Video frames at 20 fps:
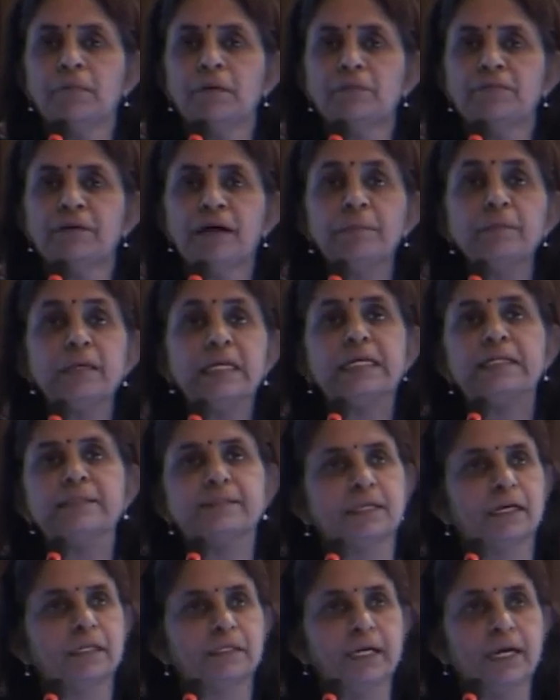families
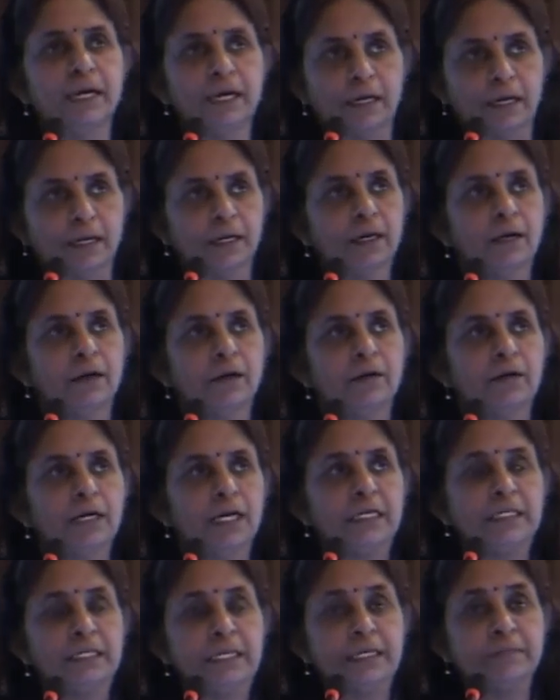are there
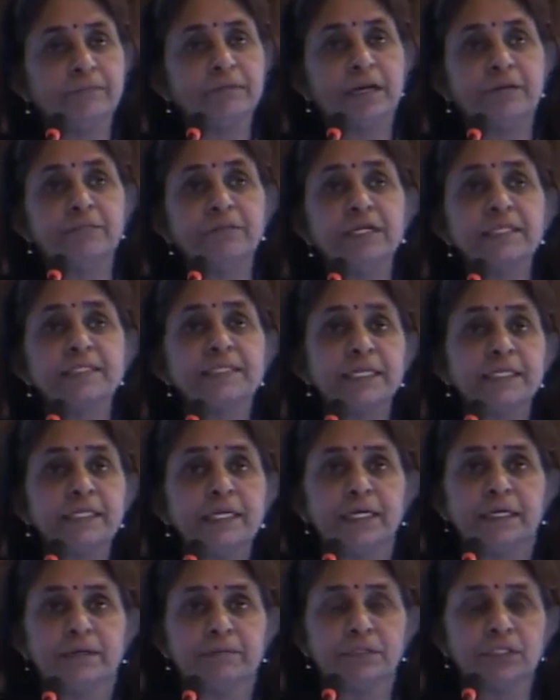in every
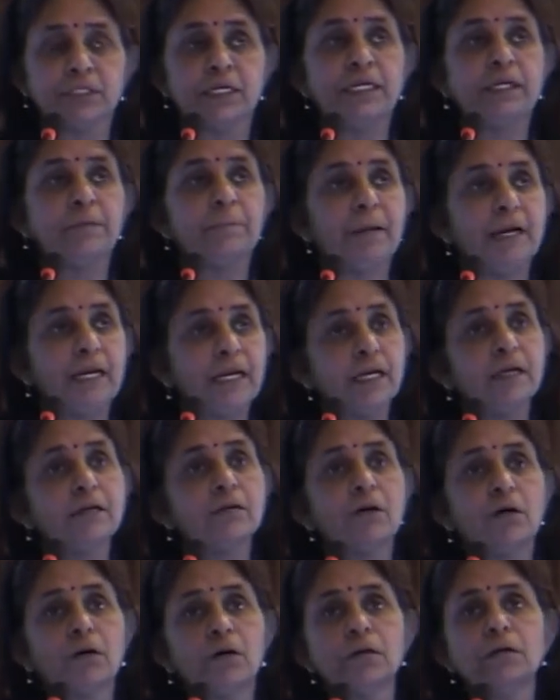city which are dependent
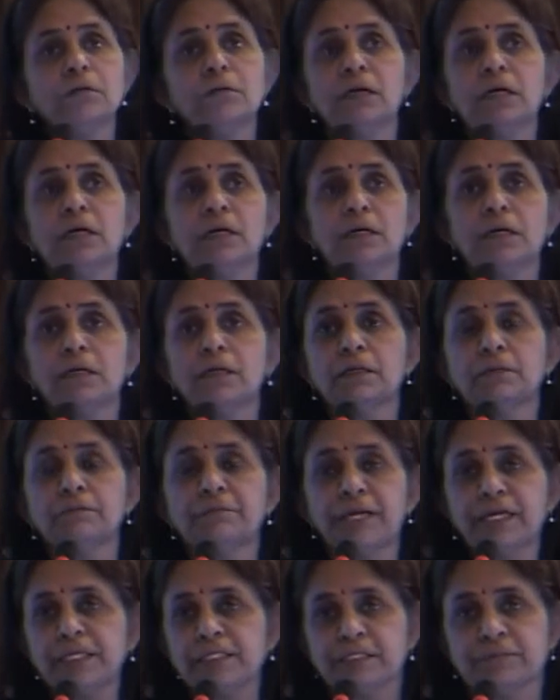on
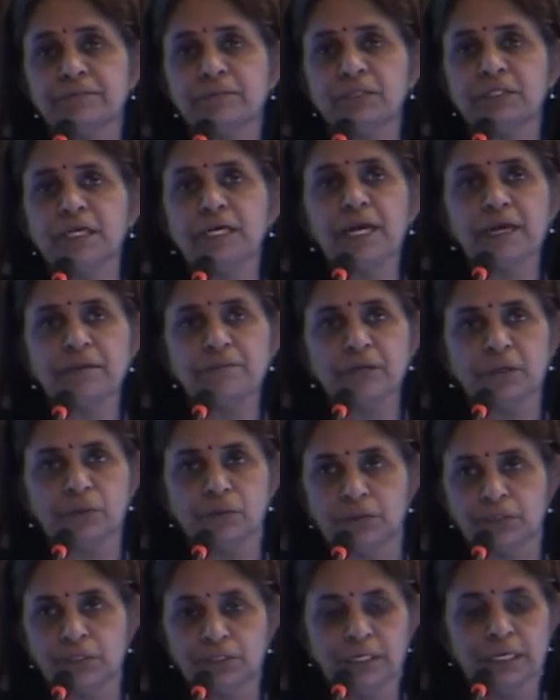waste for their
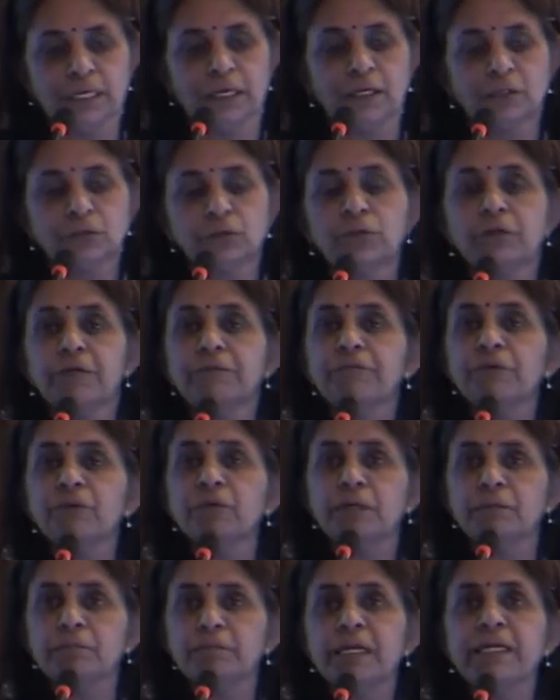livelihoods. So if you
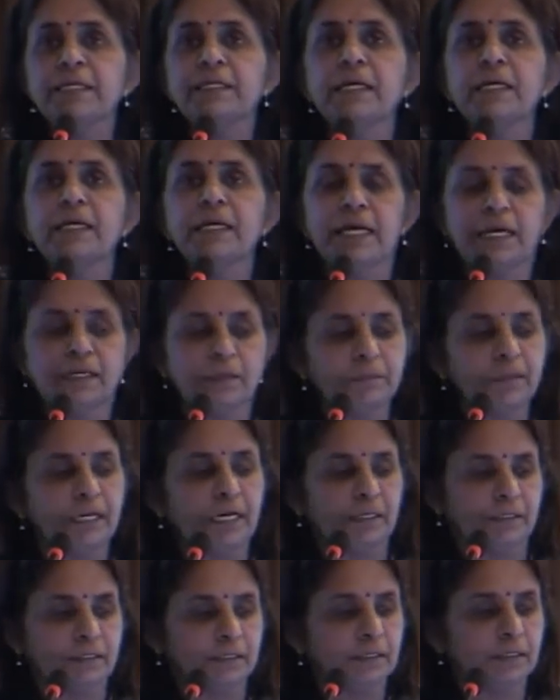completely
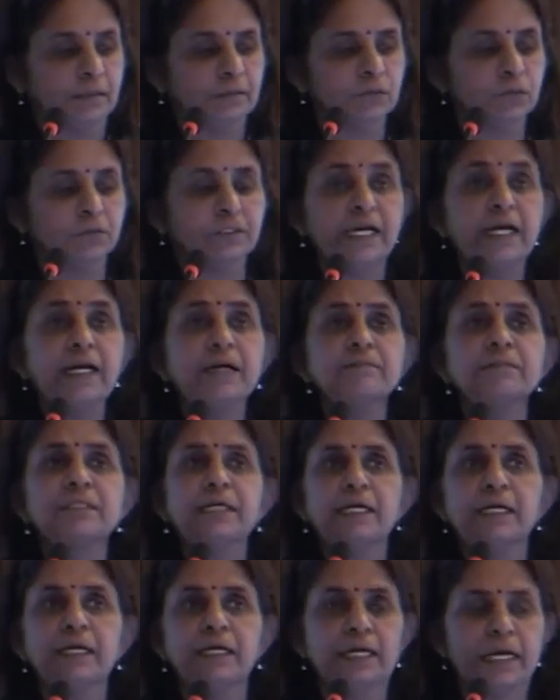eliminate, so they have
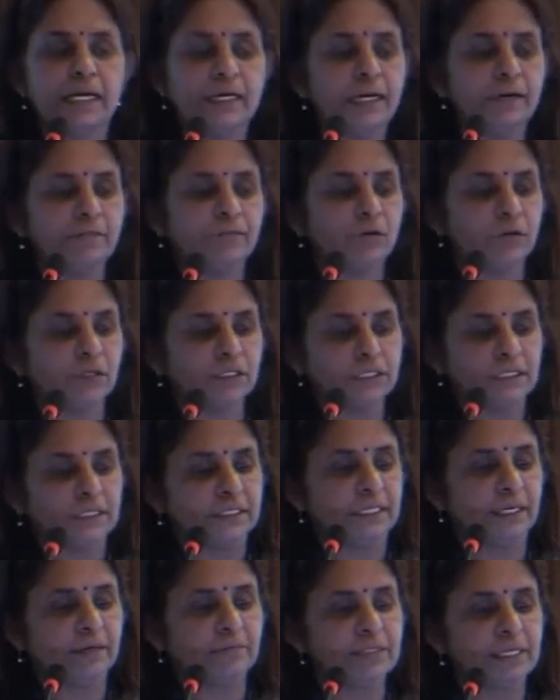said in Delhi, for instance,
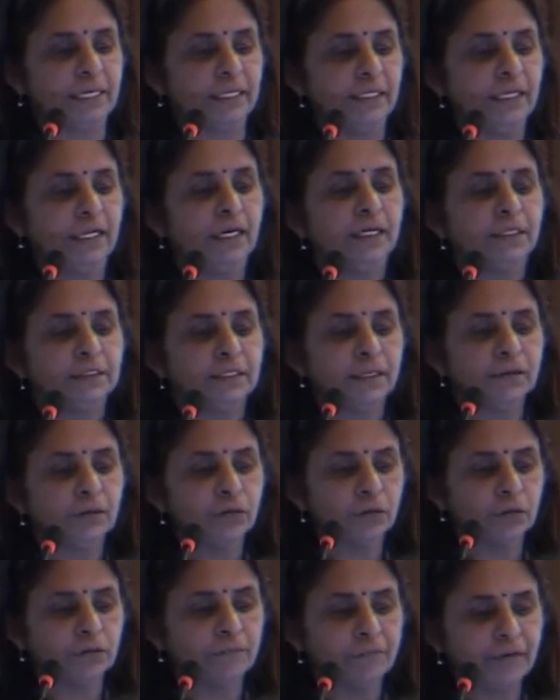they have said that
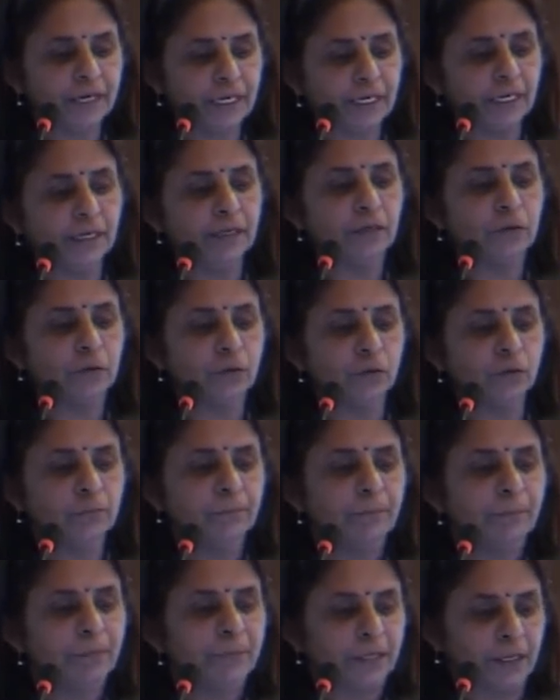look, we can do
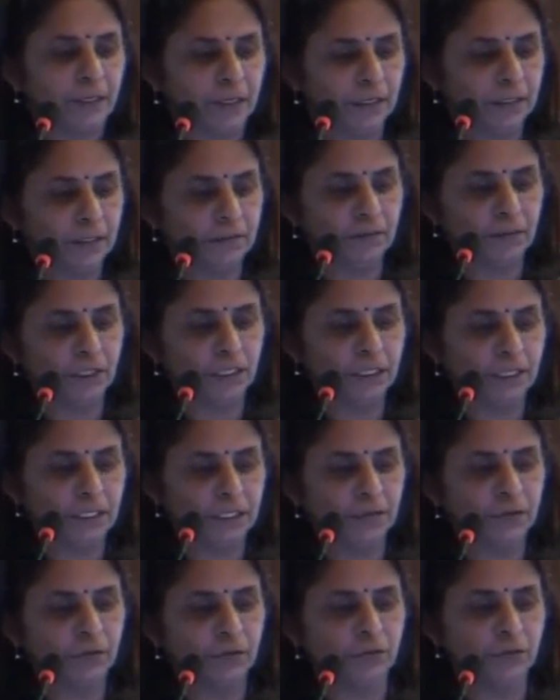
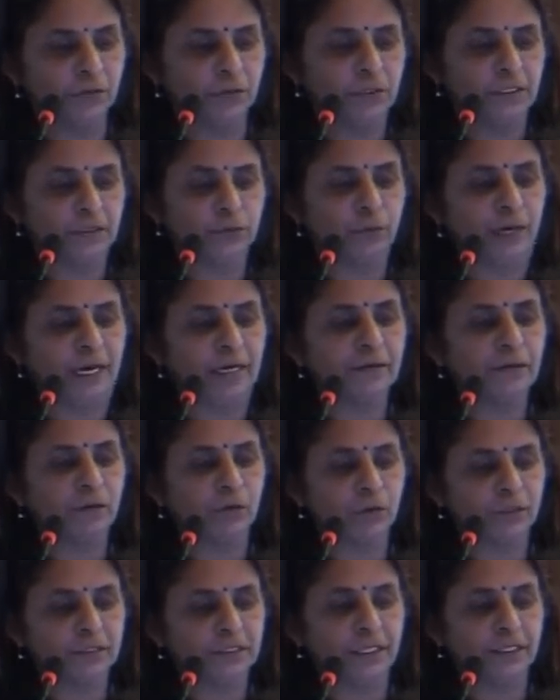12
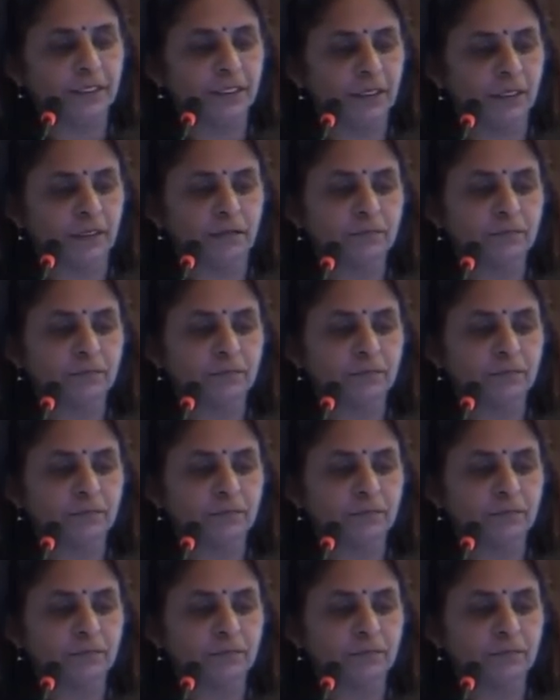crores a year